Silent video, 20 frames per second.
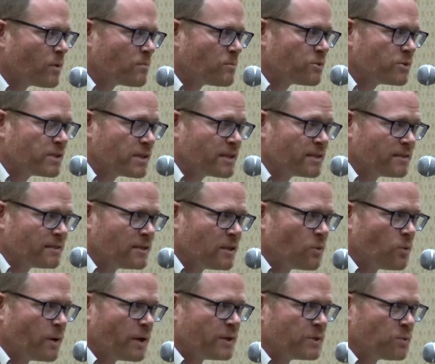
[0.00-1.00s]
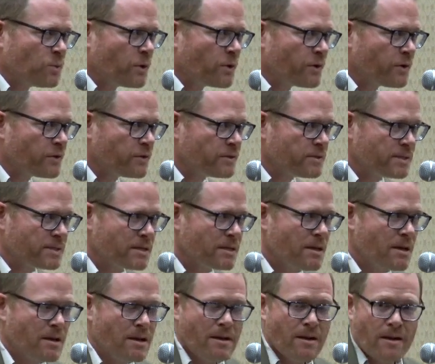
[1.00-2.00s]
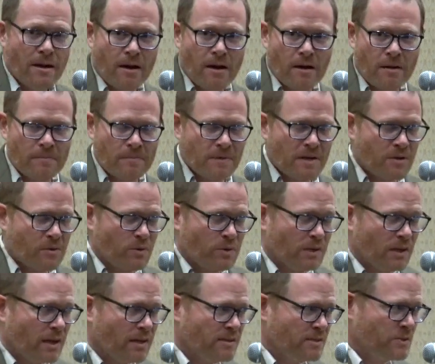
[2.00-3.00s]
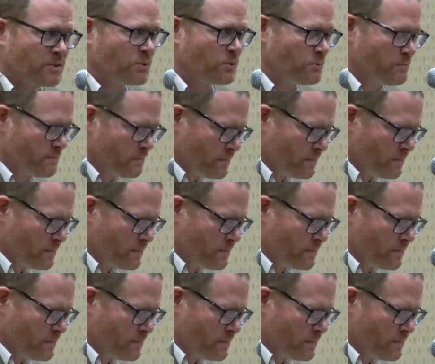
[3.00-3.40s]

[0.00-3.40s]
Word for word: I represent low-wage workers. Um, I would like to